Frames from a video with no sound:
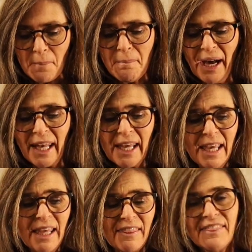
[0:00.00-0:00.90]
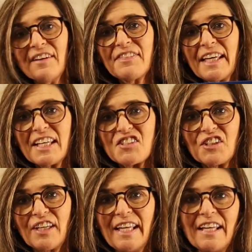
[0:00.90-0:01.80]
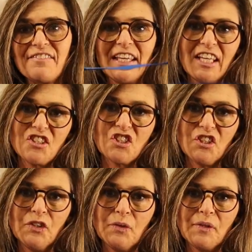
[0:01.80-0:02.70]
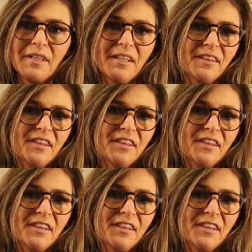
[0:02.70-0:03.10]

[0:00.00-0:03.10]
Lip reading: But if they get dirty, if they get chewed,